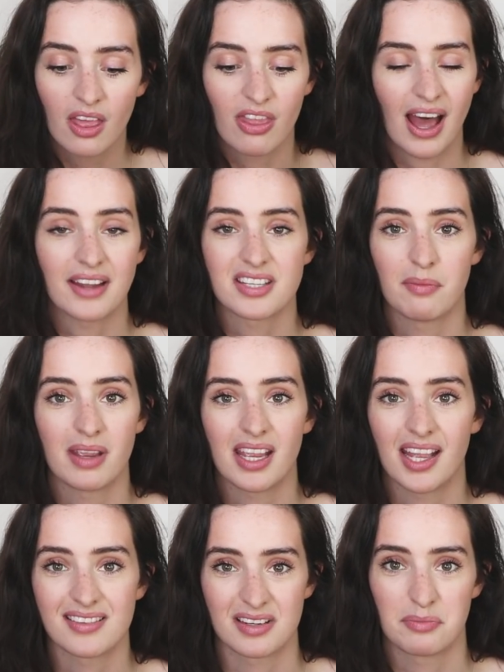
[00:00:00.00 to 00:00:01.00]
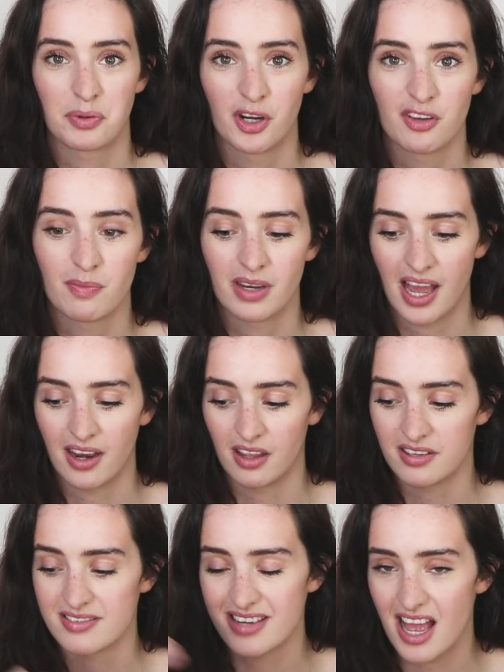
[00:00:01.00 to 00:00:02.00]
That to me is an improvement and
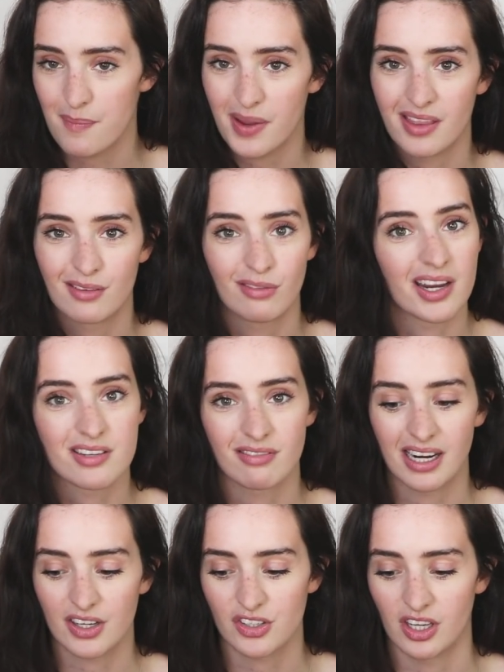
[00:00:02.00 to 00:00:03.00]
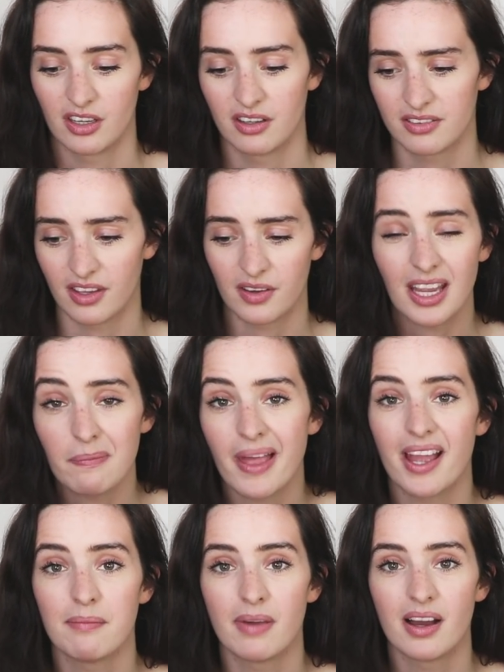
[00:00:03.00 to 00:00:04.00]
a step in the right direction. So keep
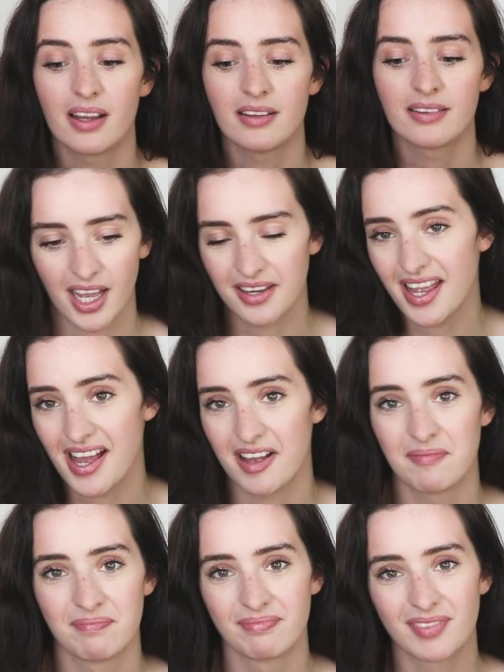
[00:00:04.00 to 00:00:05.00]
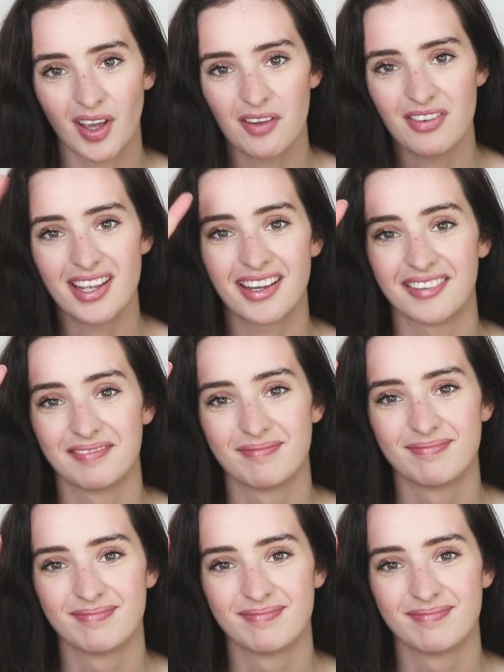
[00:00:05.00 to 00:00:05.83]
that in mind. And yeah, go vegan.